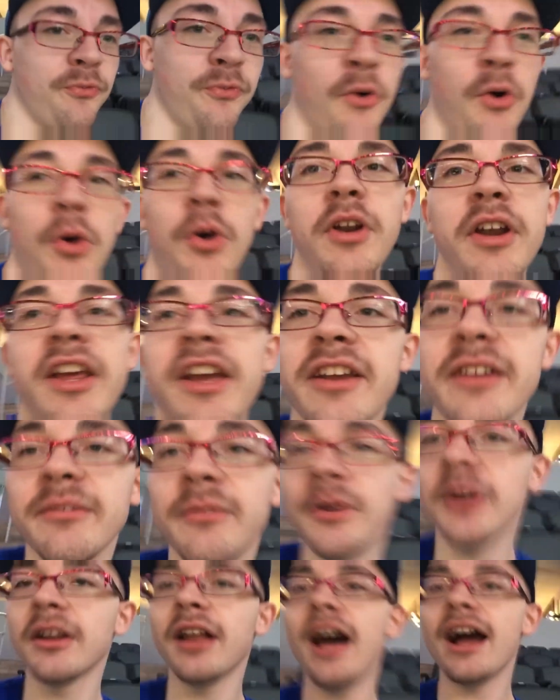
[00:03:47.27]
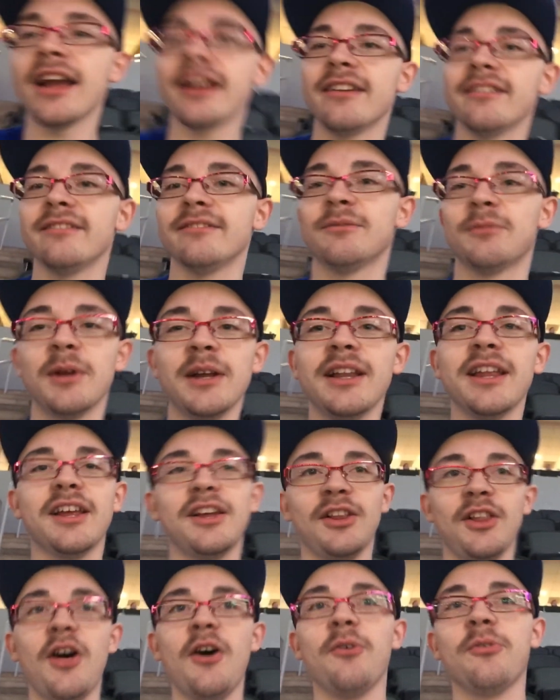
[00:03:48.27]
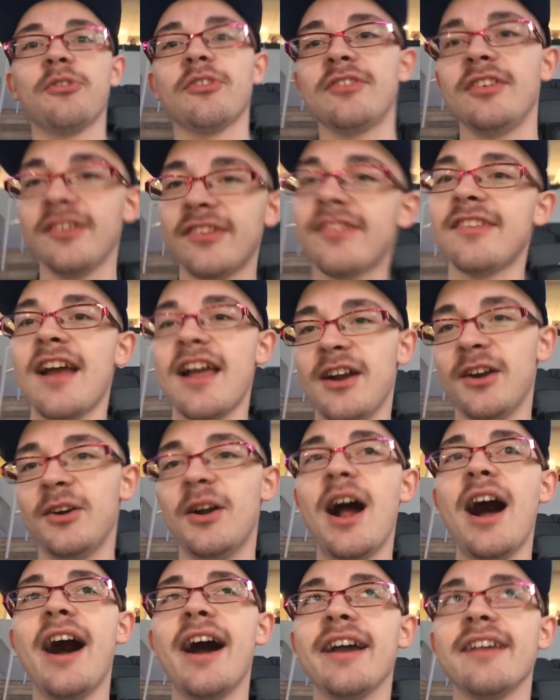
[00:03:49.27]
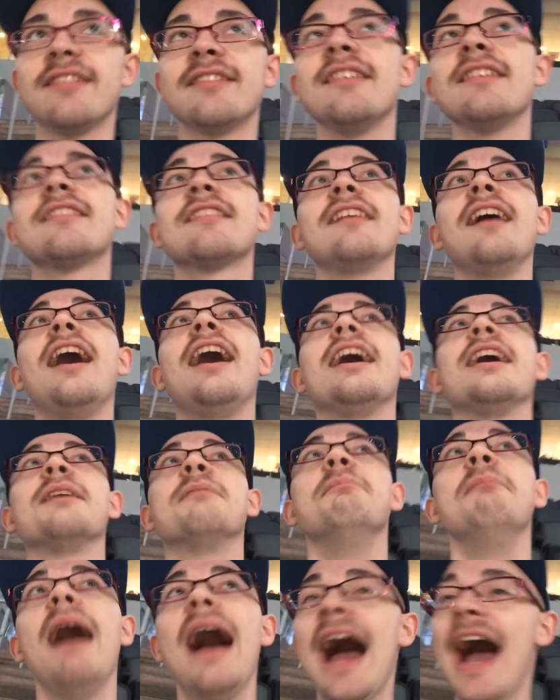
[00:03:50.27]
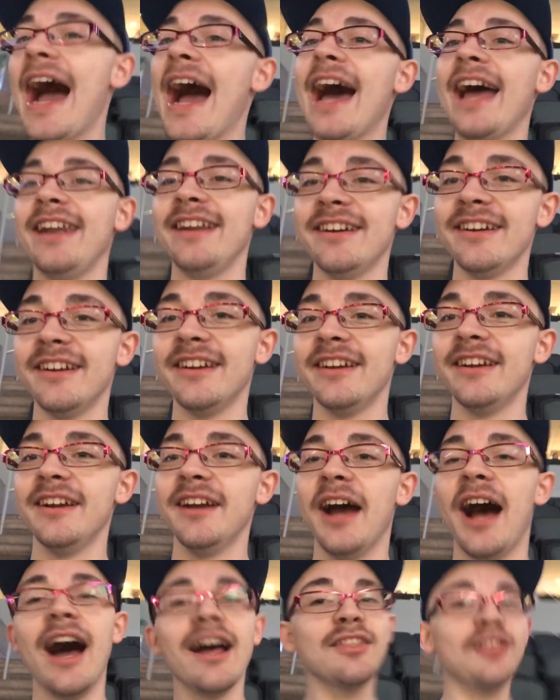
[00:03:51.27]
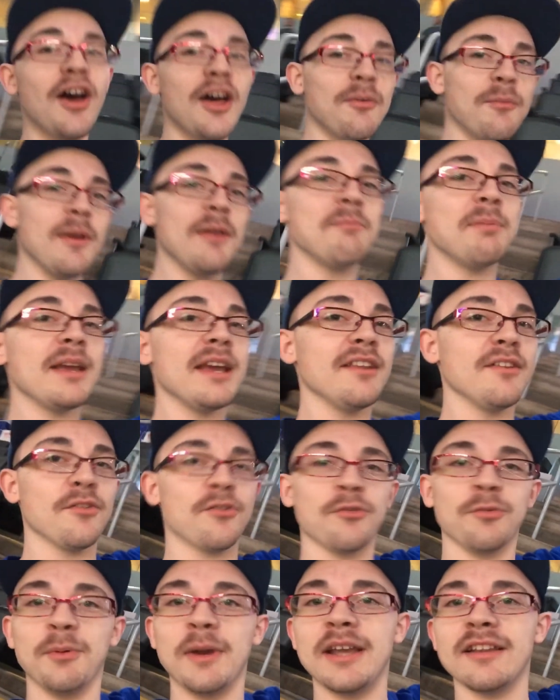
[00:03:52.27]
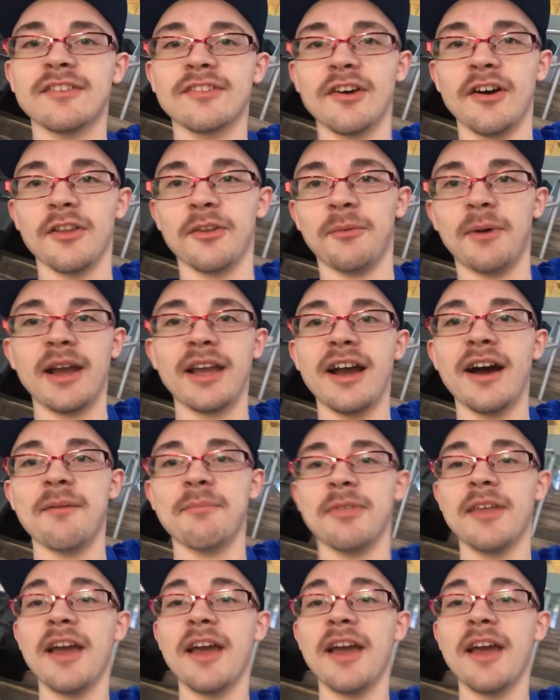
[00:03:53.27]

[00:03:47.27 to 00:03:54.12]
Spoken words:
40, we're like really close to center ice. It's like mad. I thought we'd be in the suites all the way up